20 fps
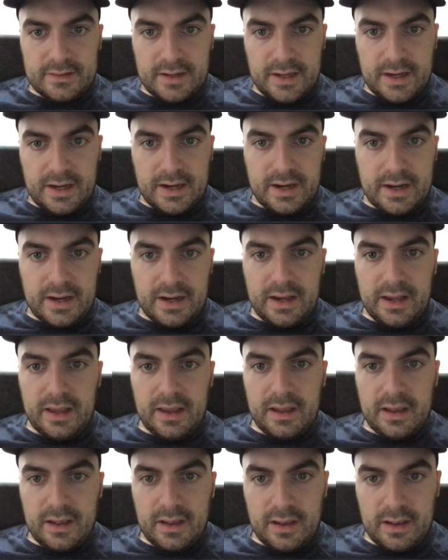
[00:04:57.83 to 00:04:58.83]
I
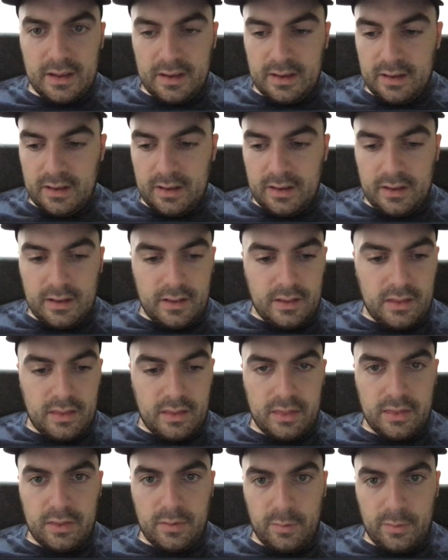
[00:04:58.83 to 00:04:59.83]

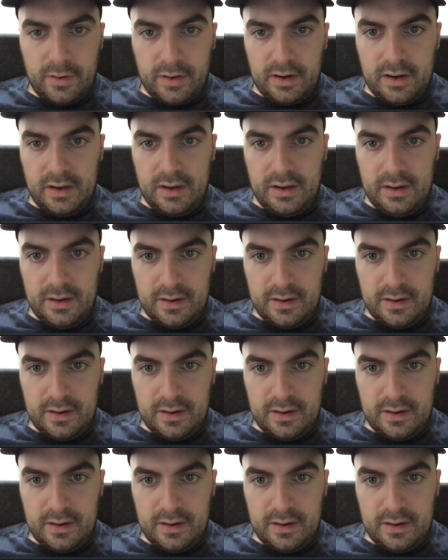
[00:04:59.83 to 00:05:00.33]
3.